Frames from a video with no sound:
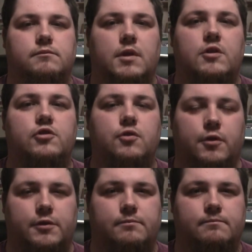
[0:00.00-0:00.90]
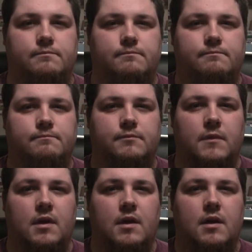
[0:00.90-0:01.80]
In short,
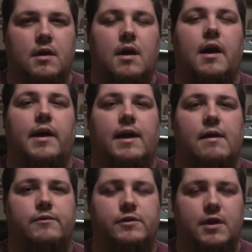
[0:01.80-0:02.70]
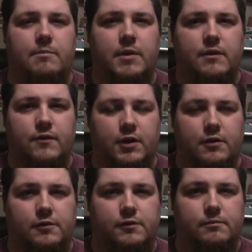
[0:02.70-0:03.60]
I haven't stopped making
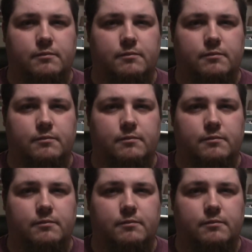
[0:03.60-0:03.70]
videos,